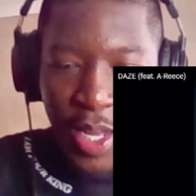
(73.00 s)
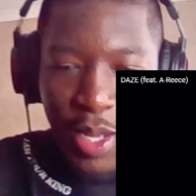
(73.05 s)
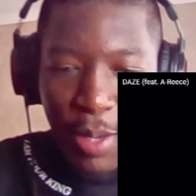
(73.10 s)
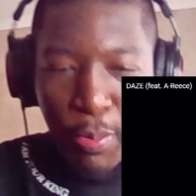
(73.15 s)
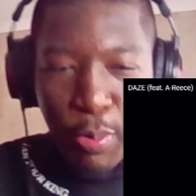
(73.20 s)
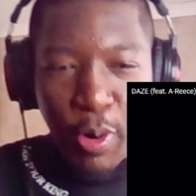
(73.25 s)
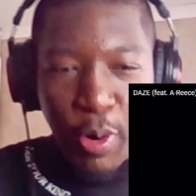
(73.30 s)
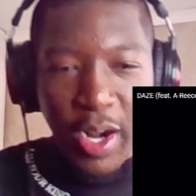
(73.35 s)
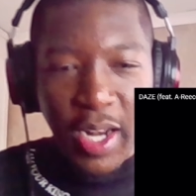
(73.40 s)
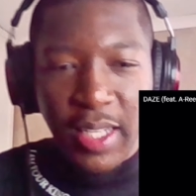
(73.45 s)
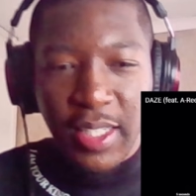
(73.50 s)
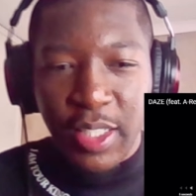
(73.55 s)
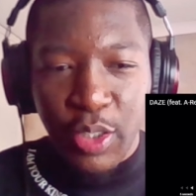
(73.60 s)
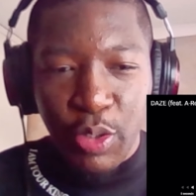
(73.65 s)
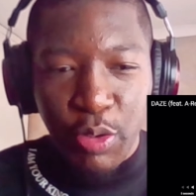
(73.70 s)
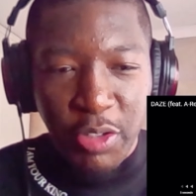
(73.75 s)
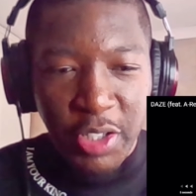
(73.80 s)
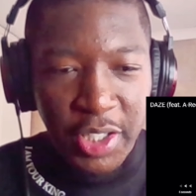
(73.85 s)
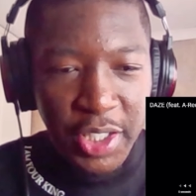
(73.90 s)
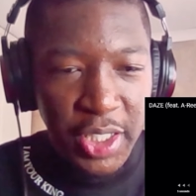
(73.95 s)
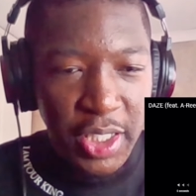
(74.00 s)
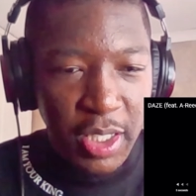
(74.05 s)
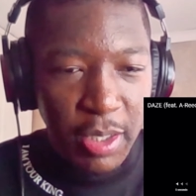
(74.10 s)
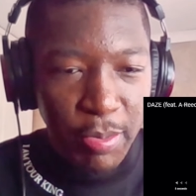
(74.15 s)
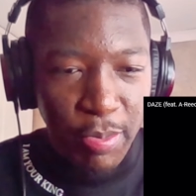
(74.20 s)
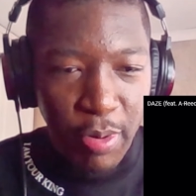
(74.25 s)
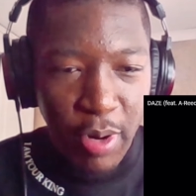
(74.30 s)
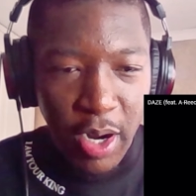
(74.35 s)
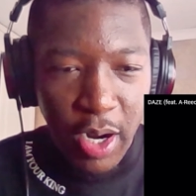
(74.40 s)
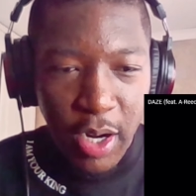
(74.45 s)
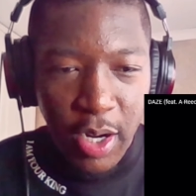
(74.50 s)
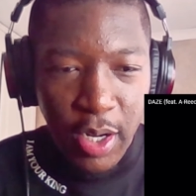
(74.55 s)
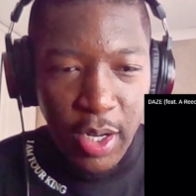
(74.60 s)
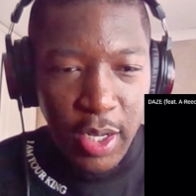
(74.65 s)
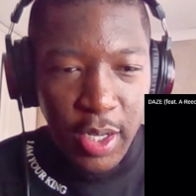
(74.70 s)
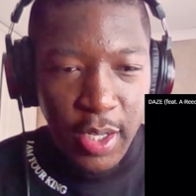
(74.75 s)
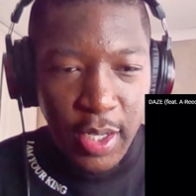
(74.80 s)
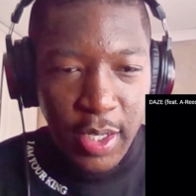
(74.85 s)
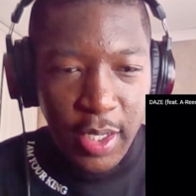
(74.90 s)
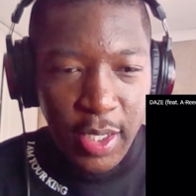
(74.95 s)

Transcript: Bro, I listen to this shit, bro. Whining.